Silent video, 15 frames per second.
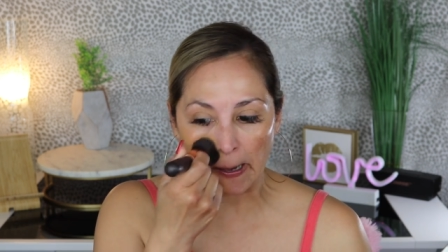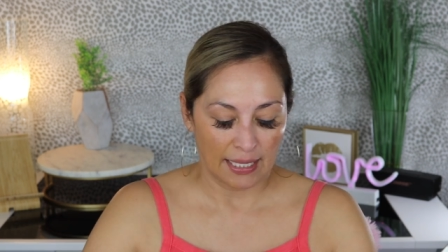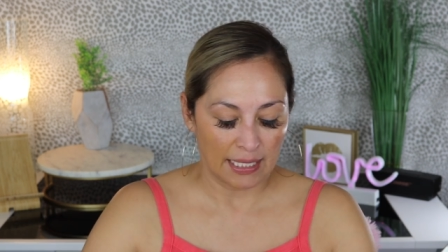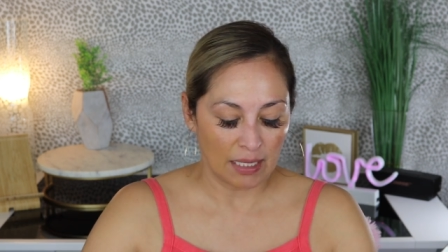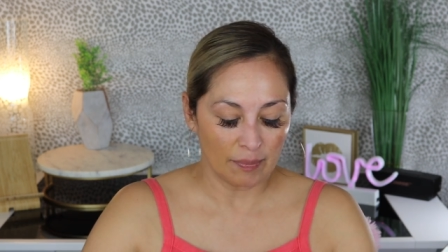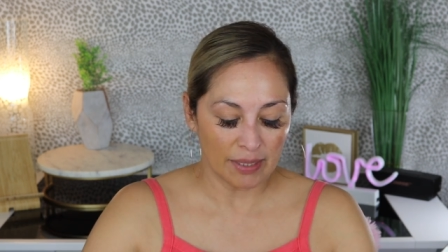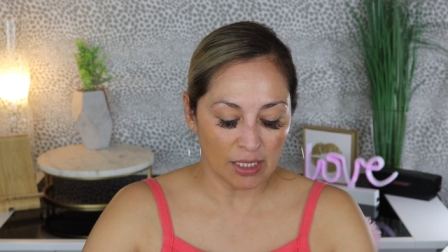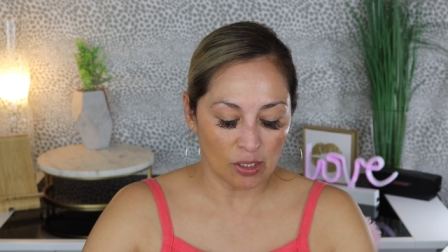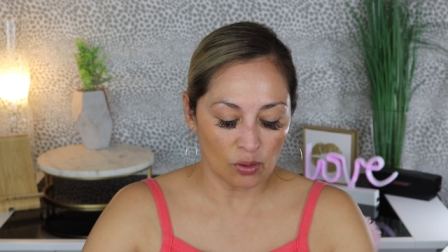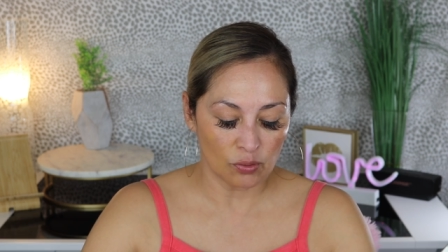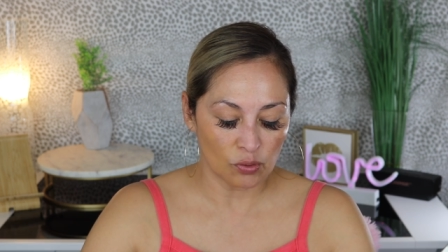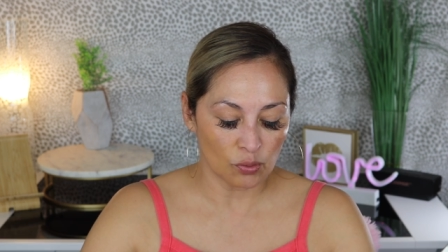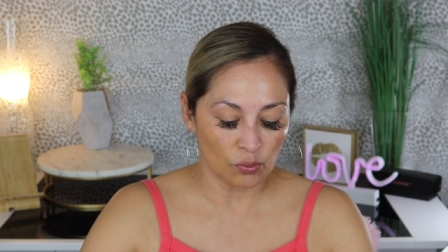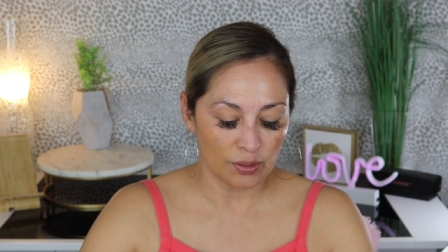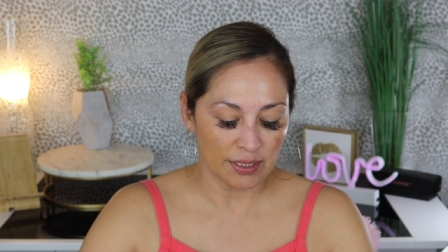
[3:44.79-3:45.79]
And I'm gonna go
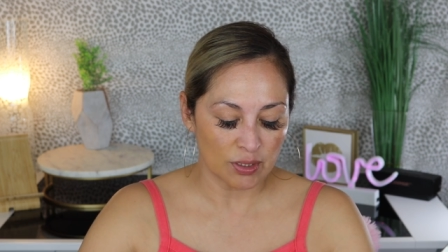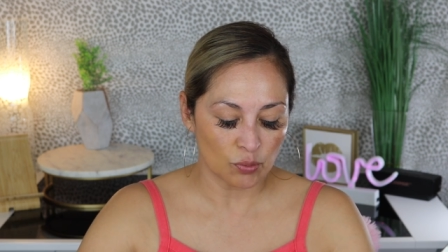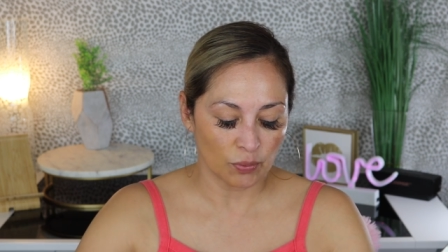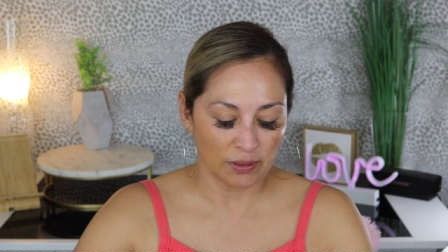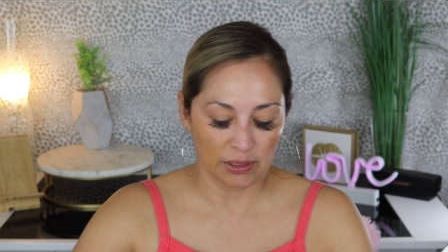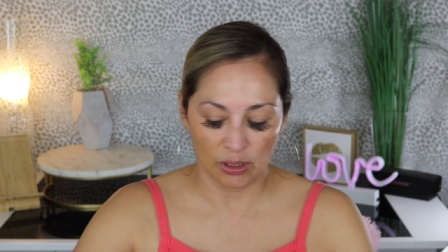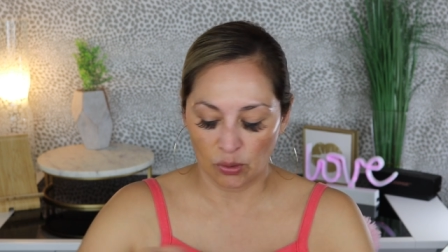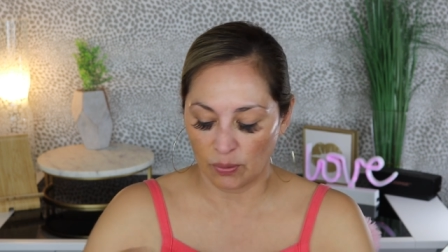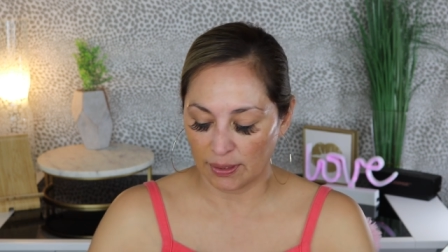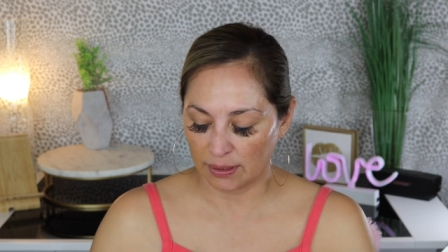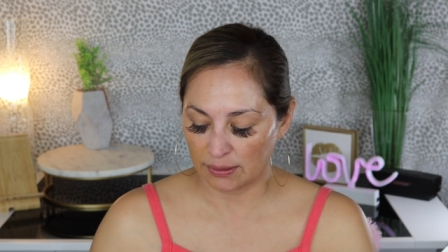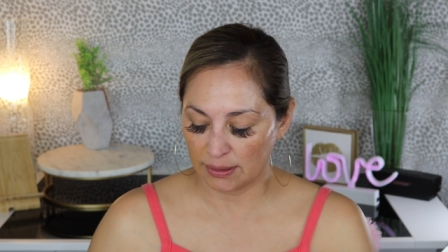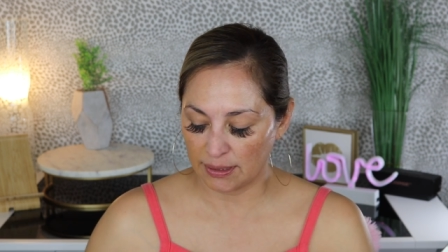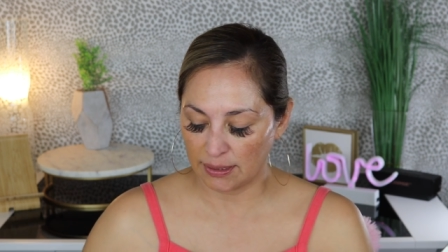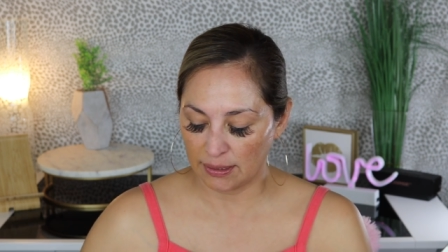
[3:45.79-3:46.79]
through this really
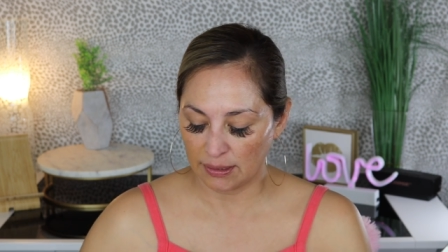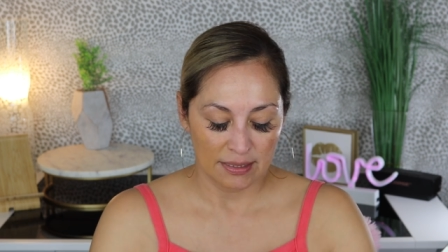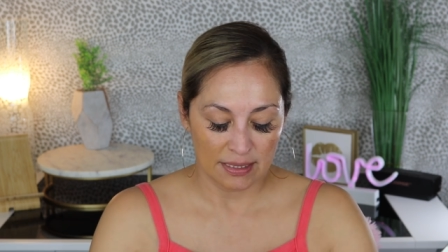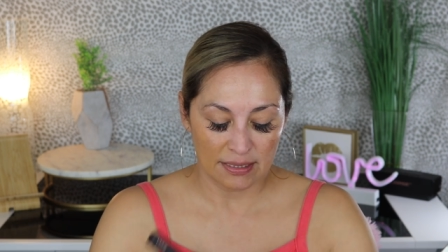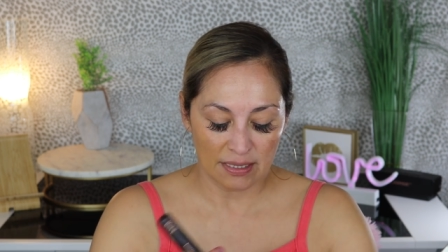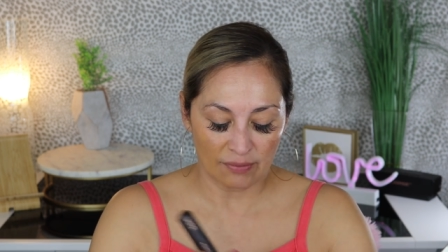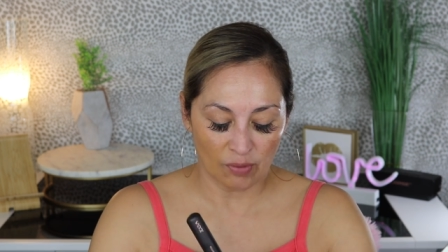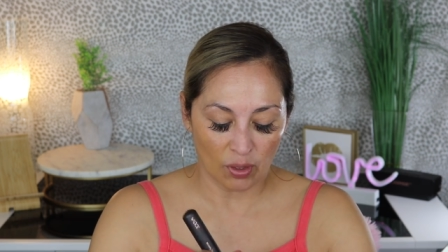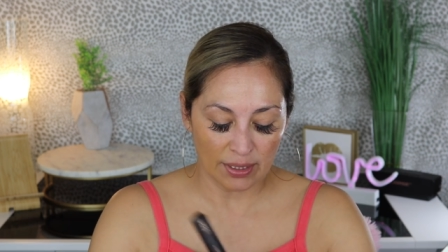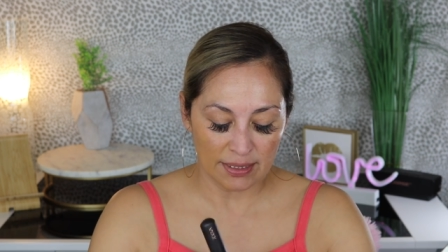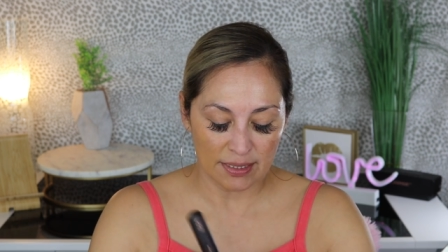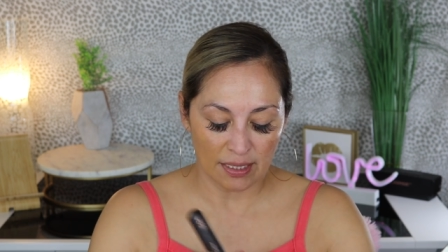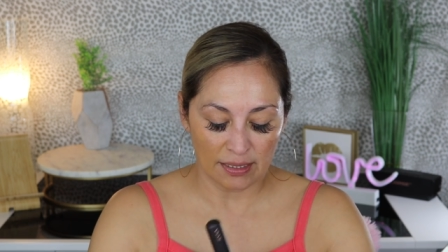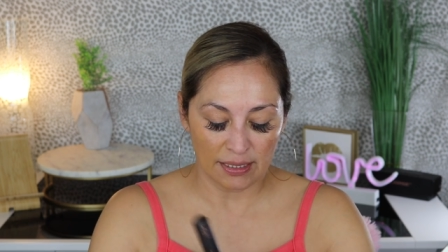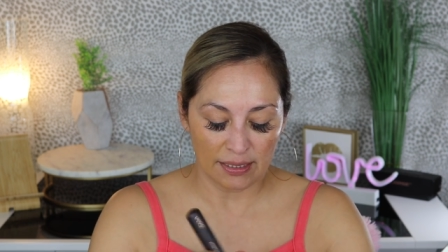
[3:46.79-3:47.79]
quickly since I've already
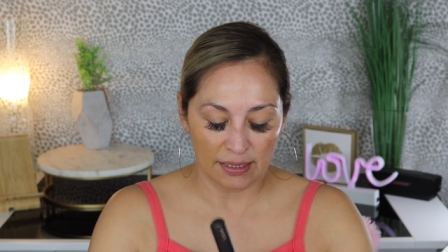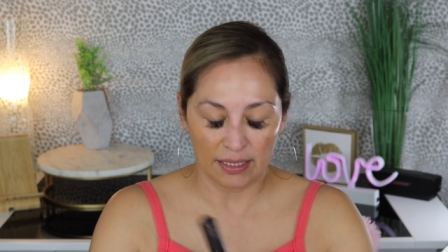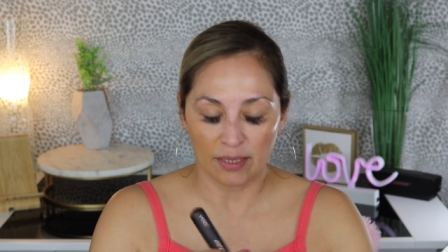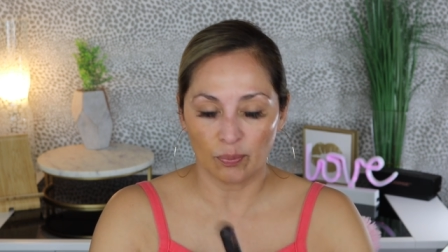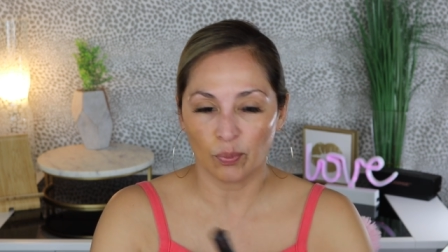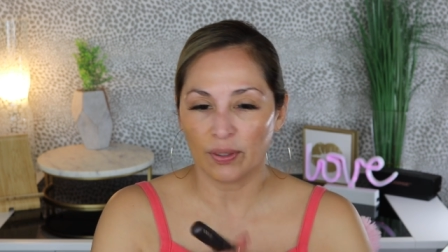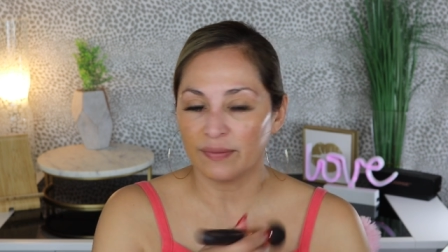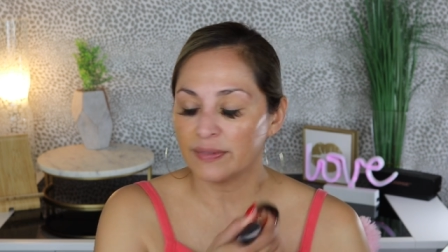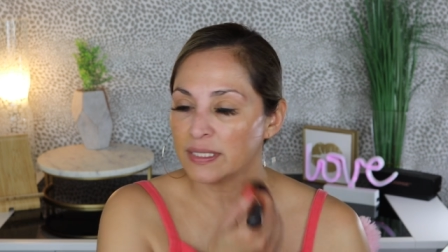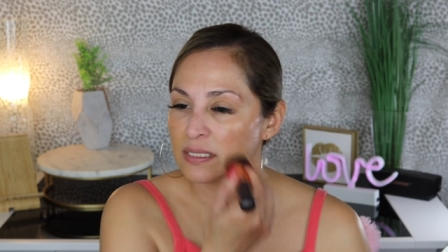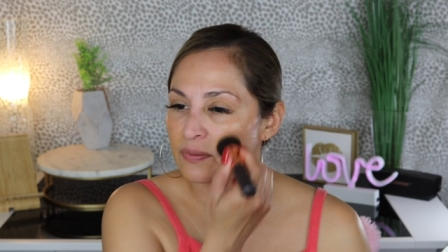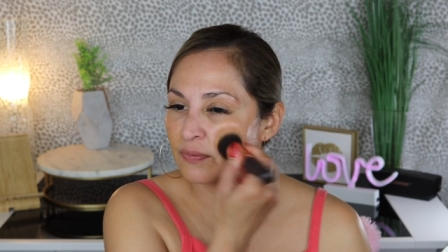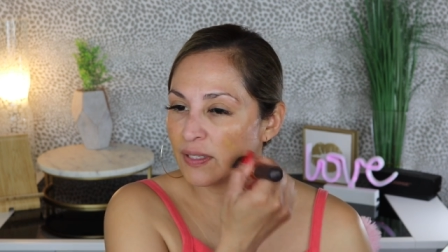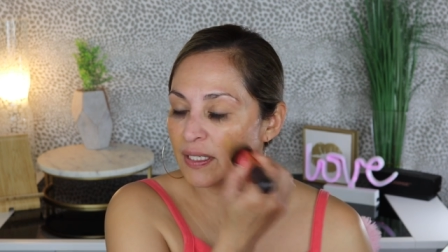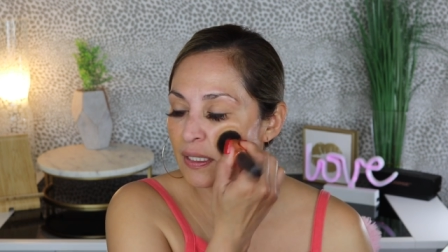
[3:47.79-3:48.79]
done it in a
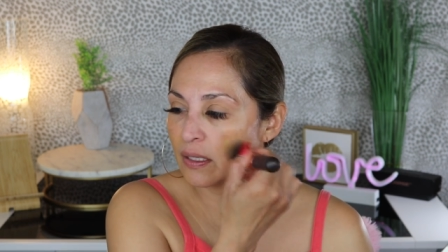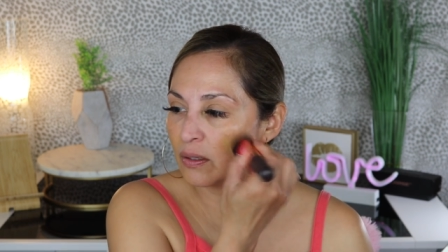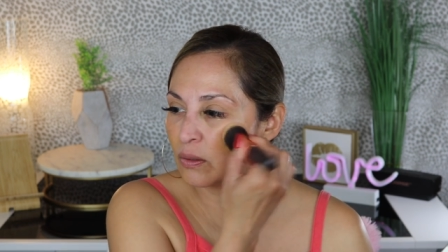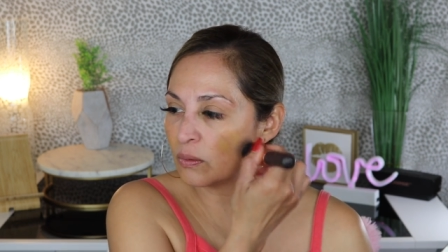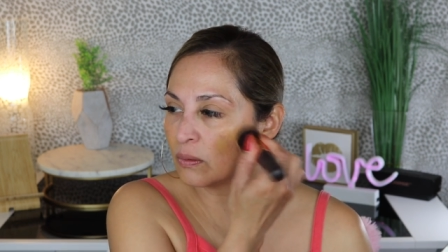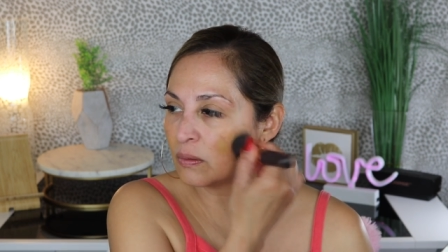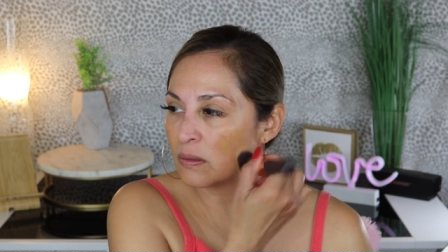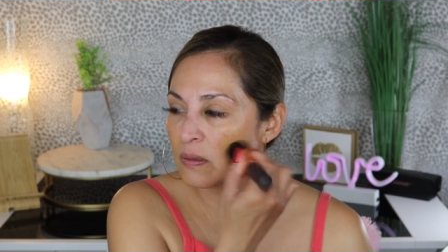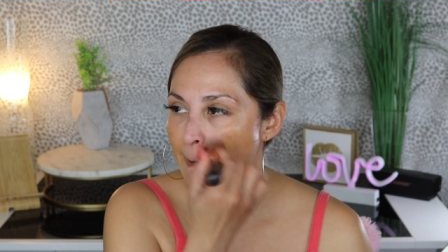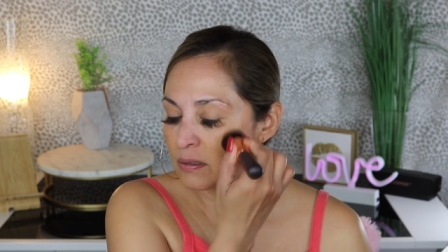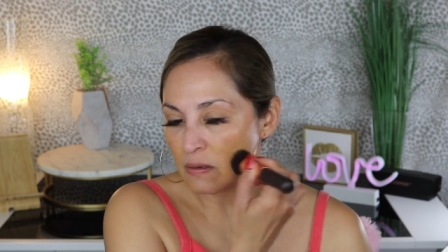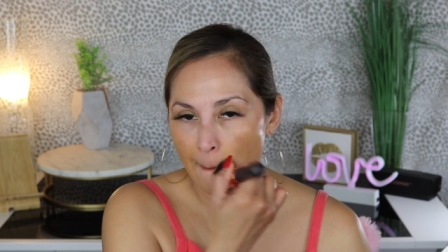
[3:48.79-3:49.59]
previous video.